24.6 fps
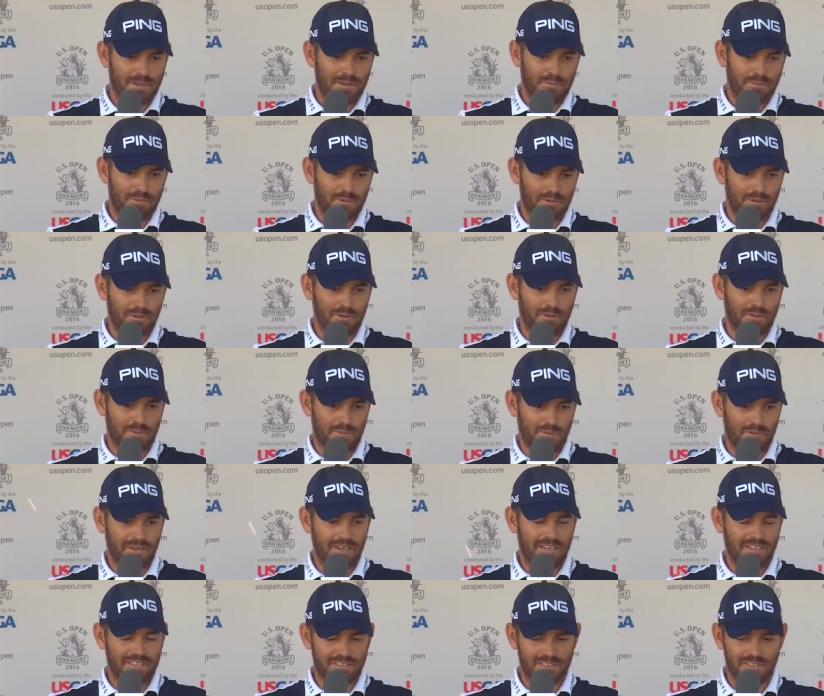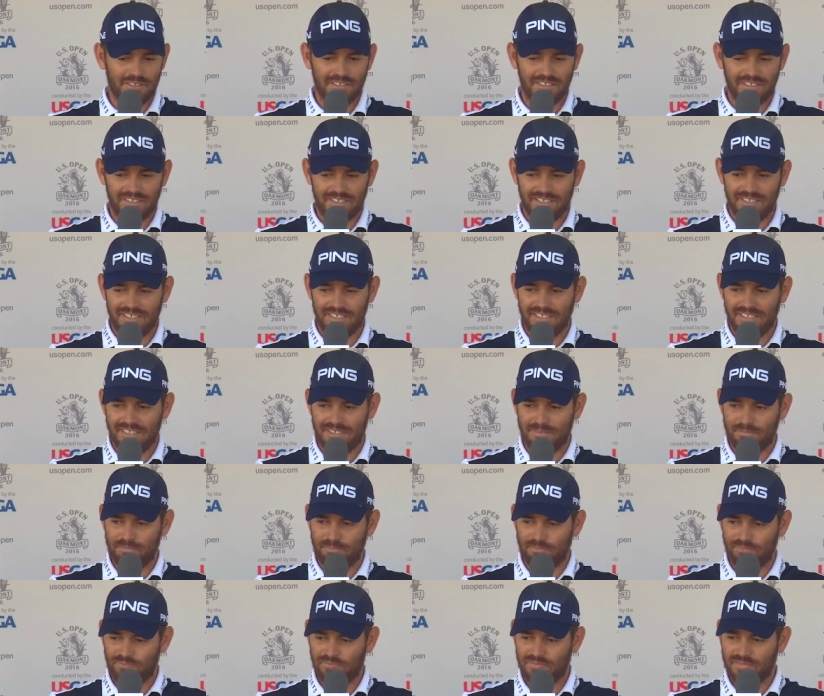put all the brakes on, and
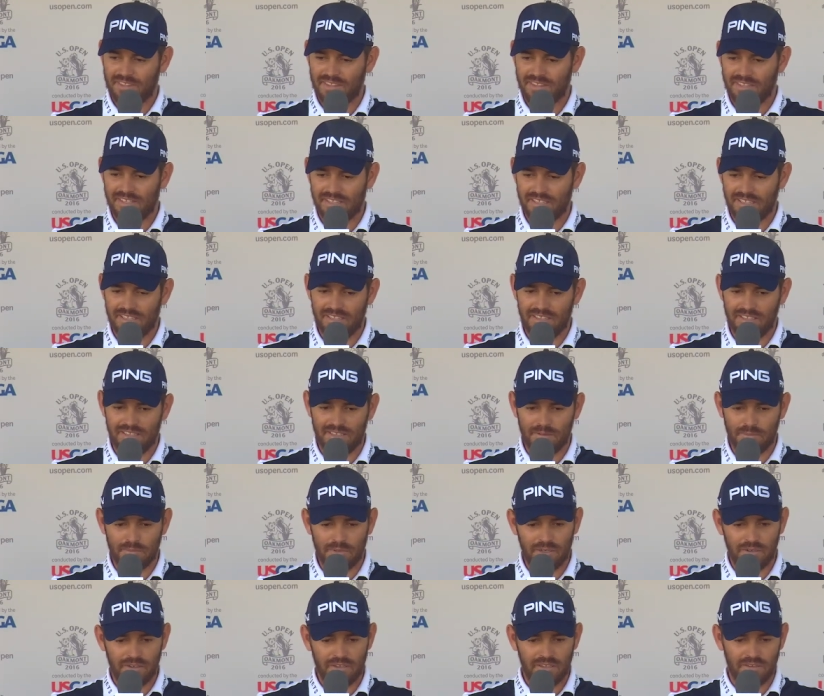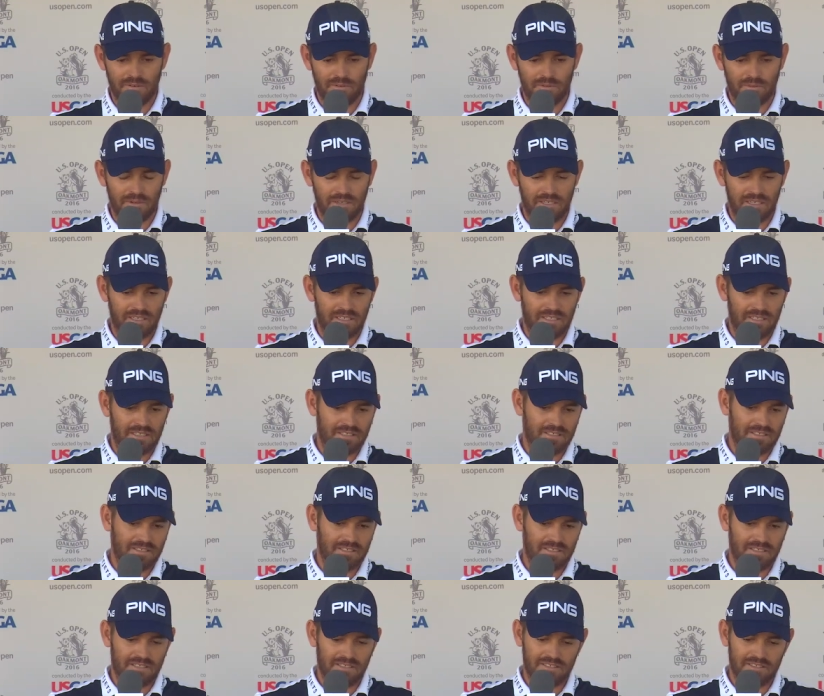um, and then a bogey on one, and
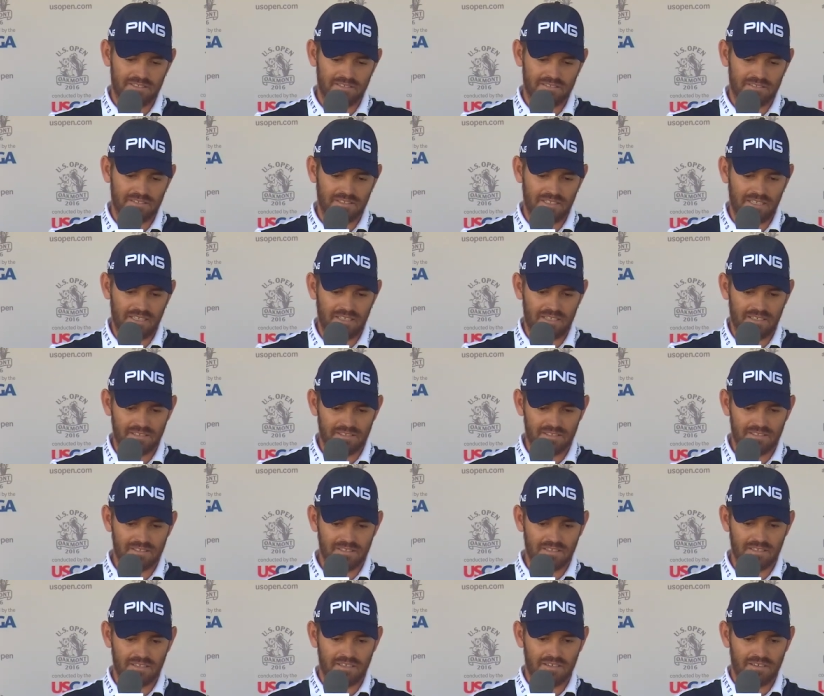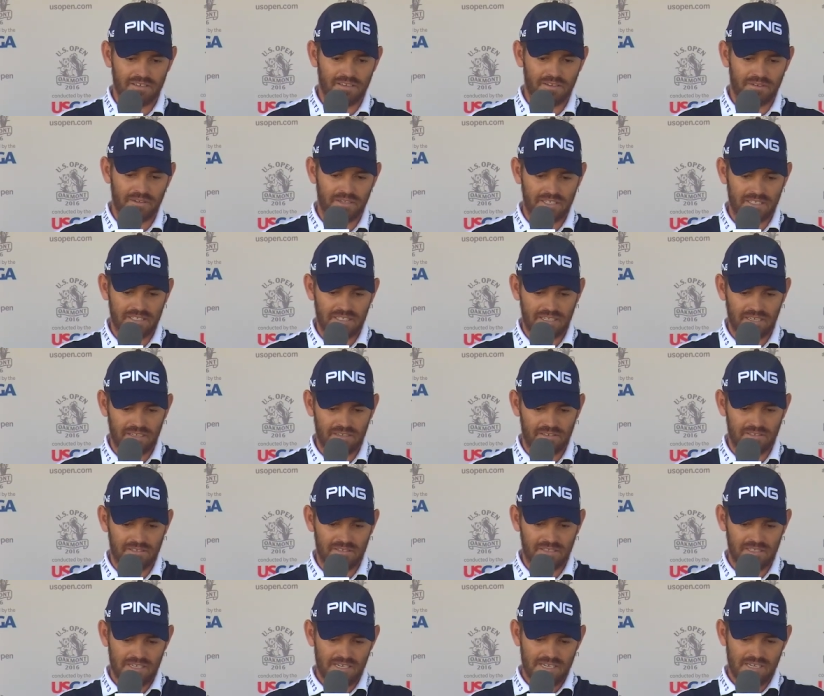uh, and you know going down,
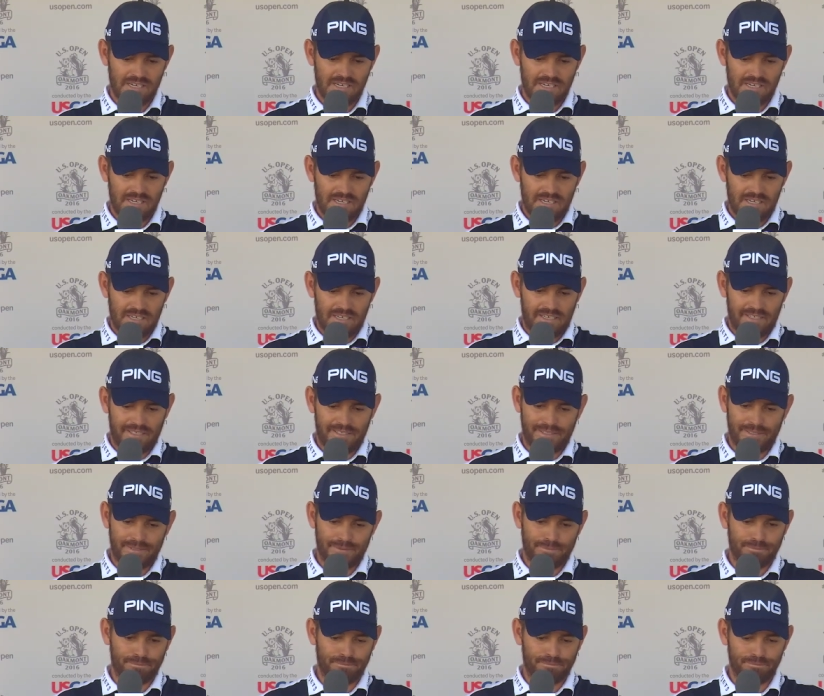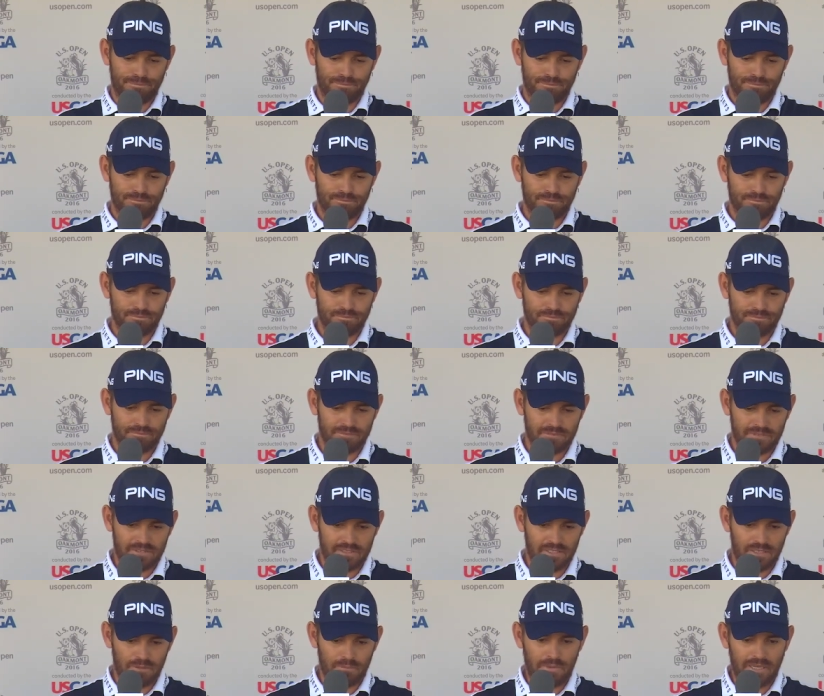um,
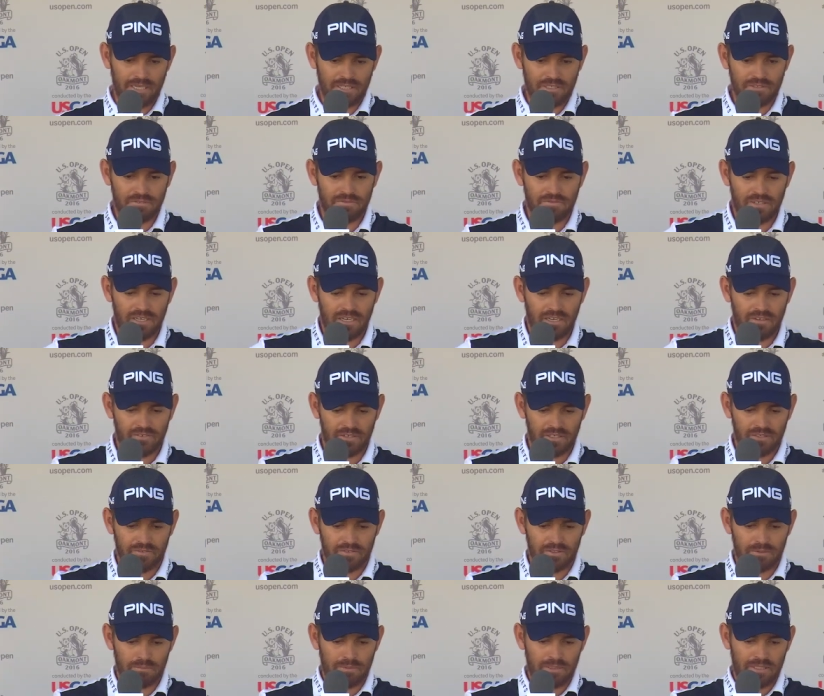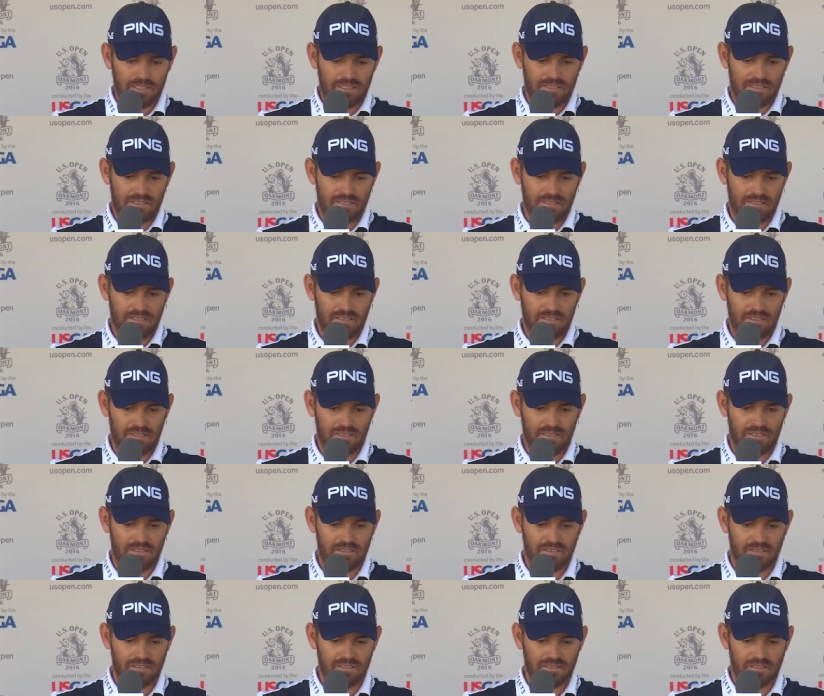you know back to five over, but uh,
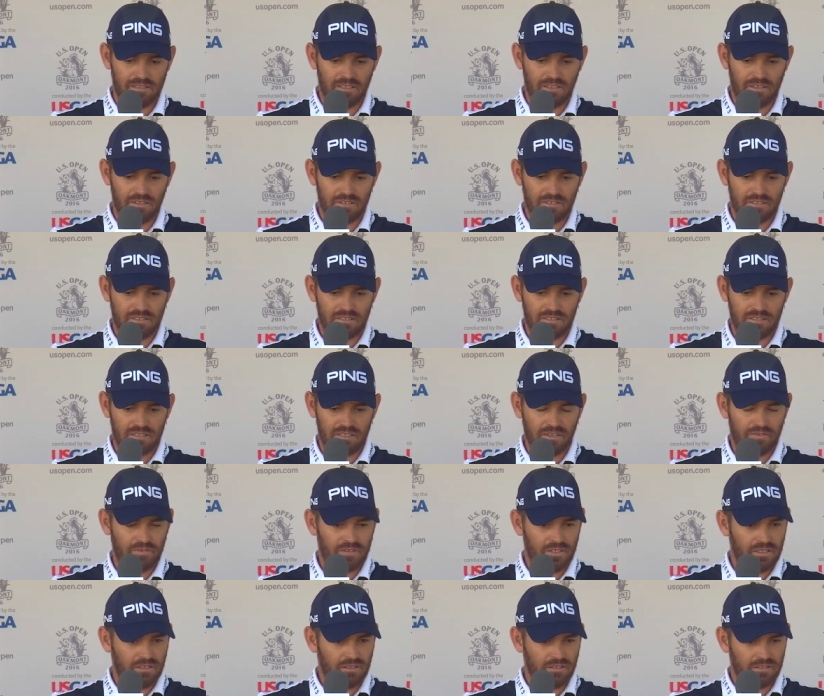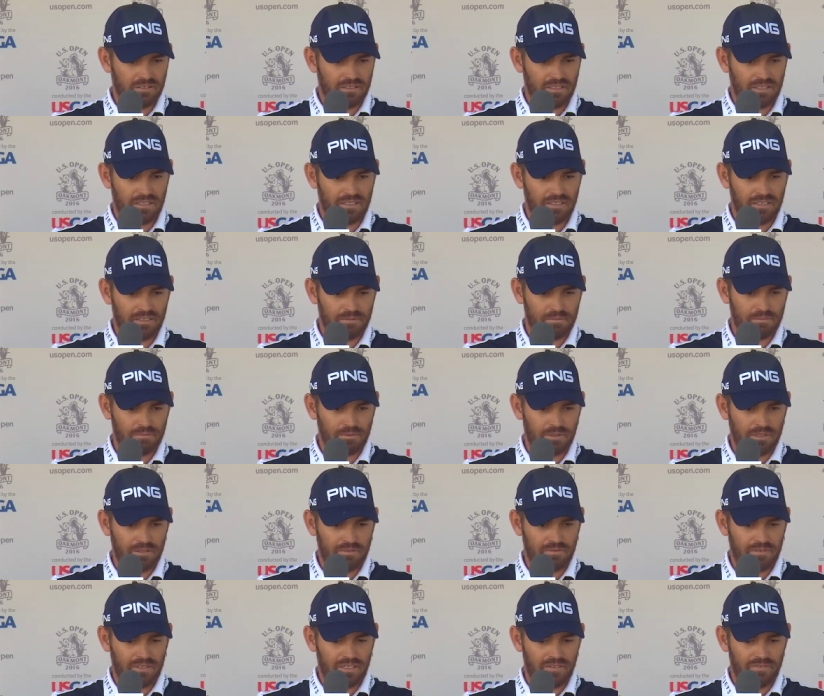the last seven holes I think
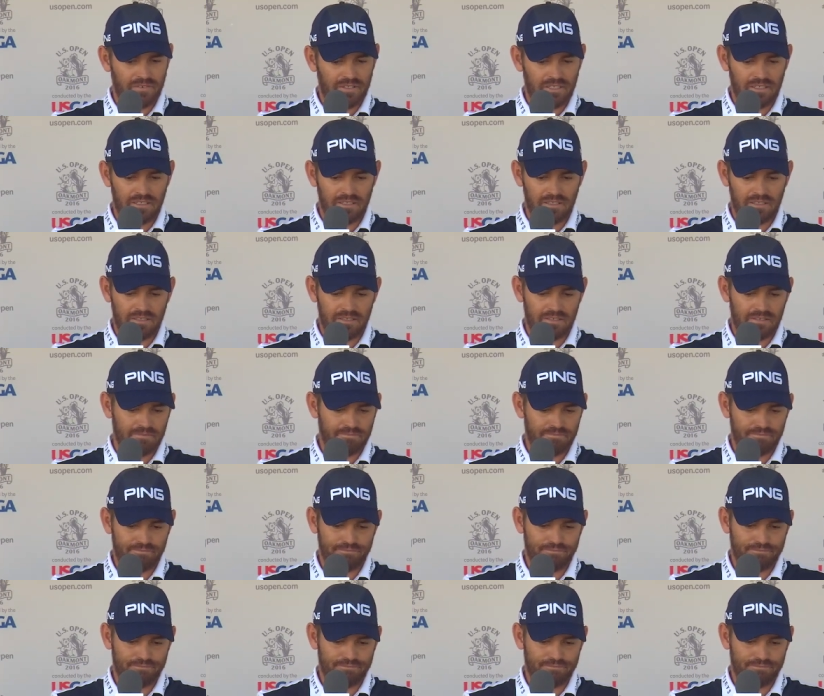went five under and